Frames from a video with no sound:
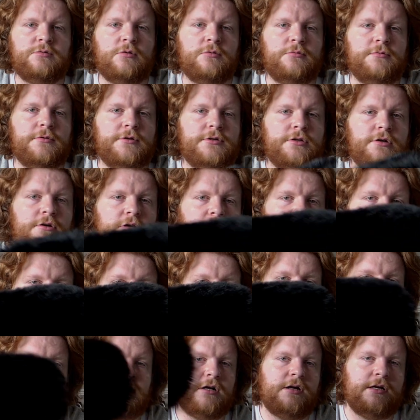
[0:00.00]
what we were talking about at
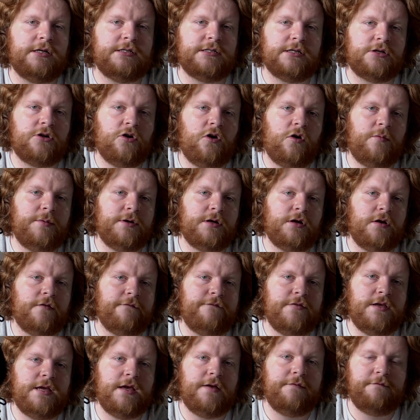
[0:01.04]
the start, is a Comica
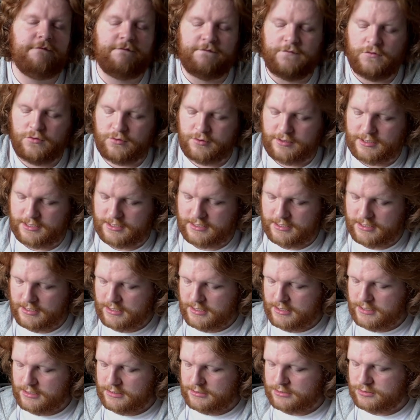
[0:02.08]
VM40.
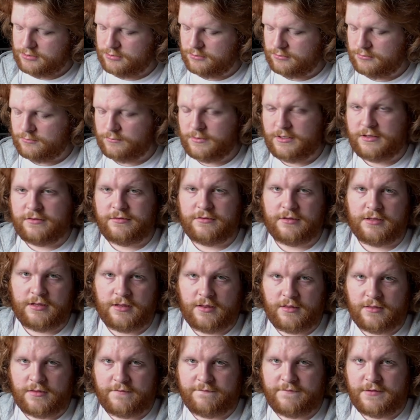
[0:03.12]
So with the
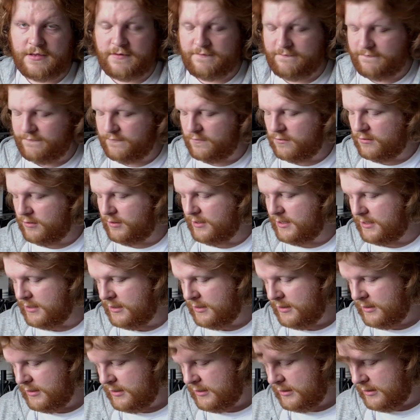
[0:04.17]
VM40,
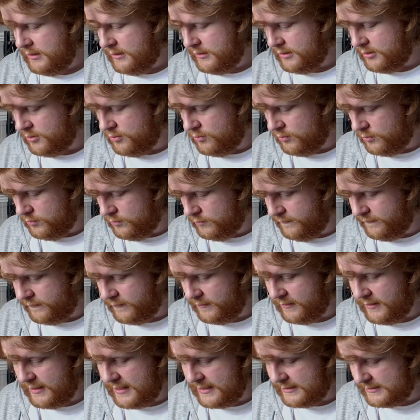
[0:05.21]
the goal for
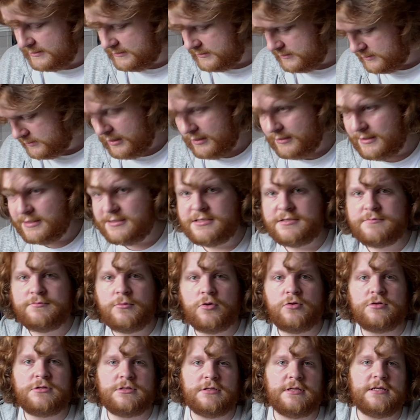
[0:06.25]
this
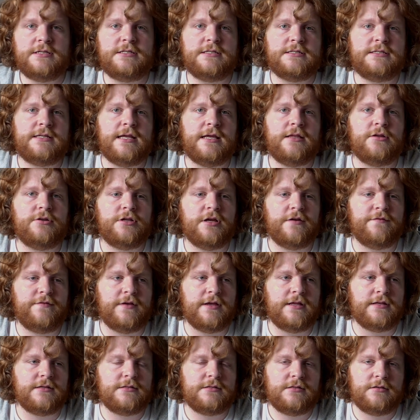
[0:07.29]
is tailored to
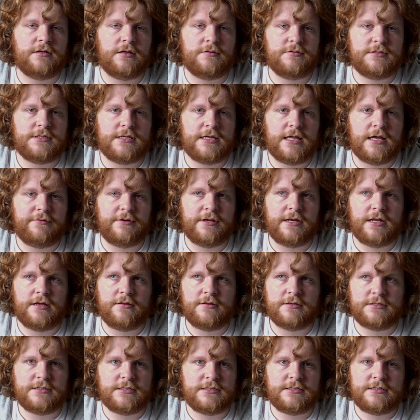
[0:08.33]
events. I would say that right now.
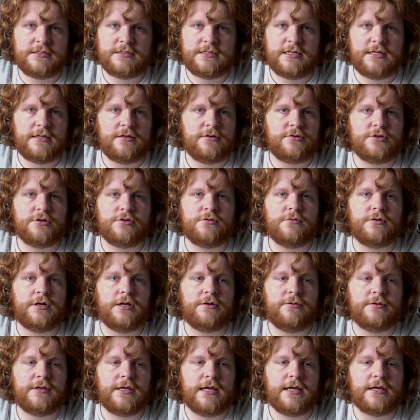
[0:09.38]
This isn't tailored to going
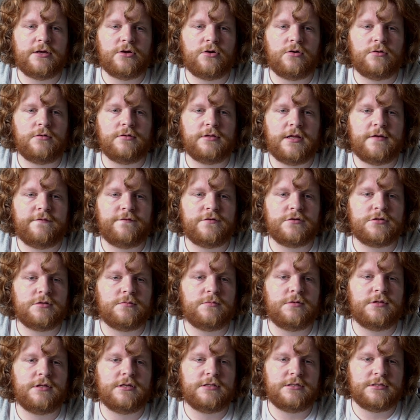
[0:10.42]
out and getting content for
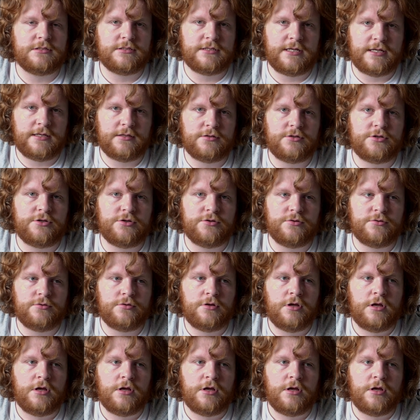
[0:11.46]
someone. This is tailored to